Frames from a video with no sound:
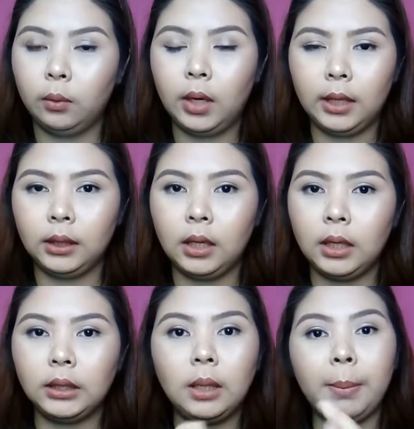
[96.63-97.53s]
Well,
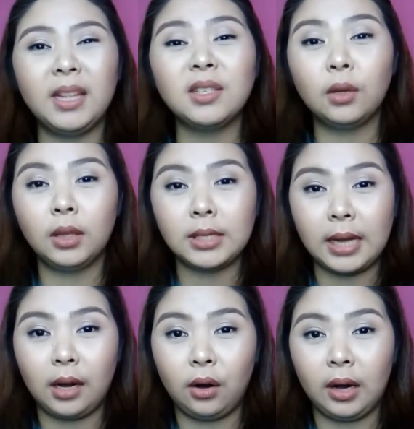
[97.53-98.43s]
it depends on the
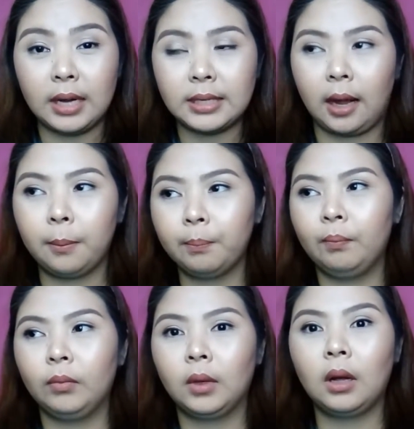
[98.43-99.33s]
seller kasi.
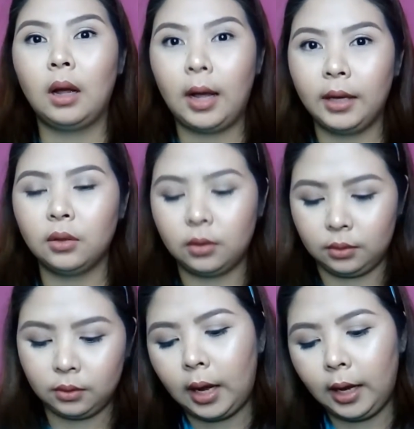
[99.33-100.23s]

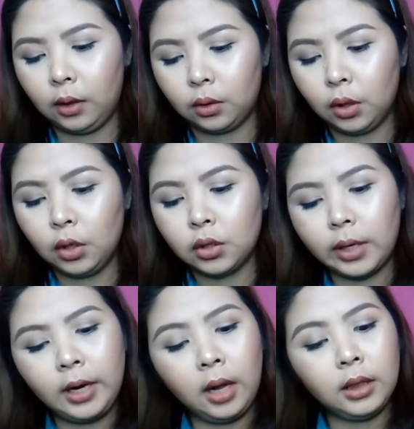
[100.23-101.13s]
Ayun. So,
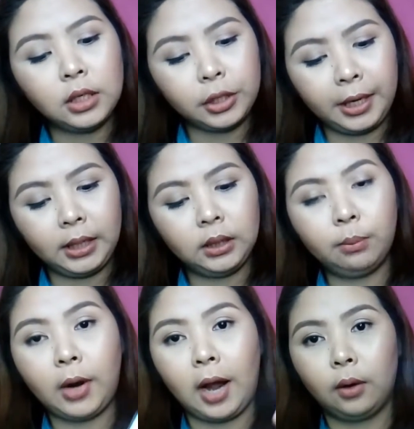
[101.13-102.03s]
I got the shade
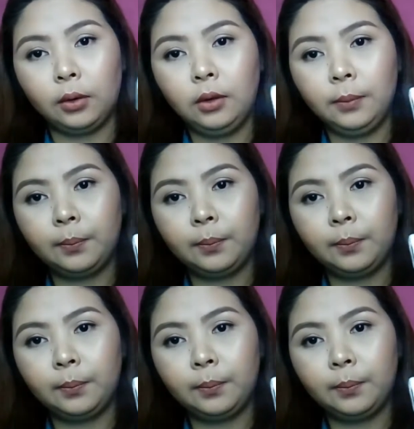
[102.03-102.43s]
brown.